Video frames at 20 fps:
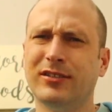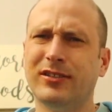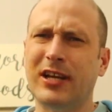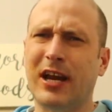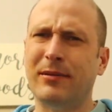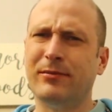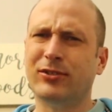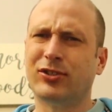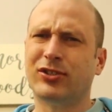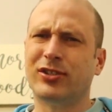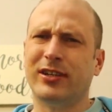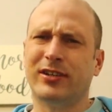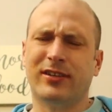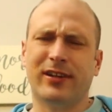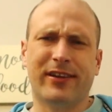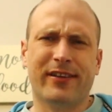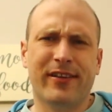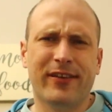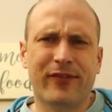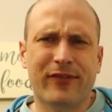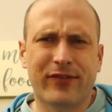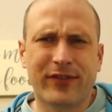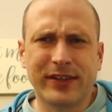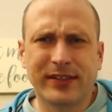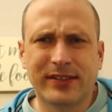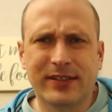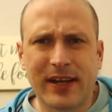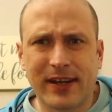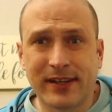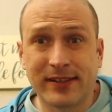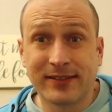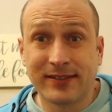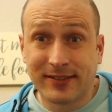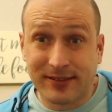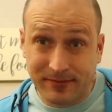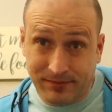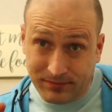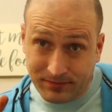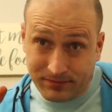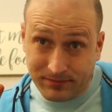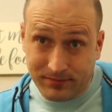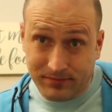damage takes, like 3 seconds.